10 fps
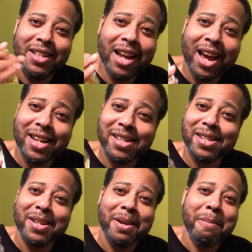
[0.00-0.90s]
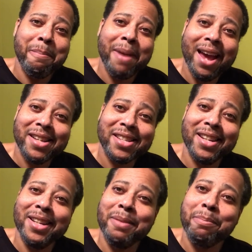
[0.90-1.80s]
nice
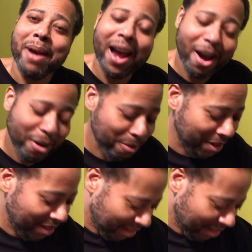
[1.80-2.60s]
masculine, powdery.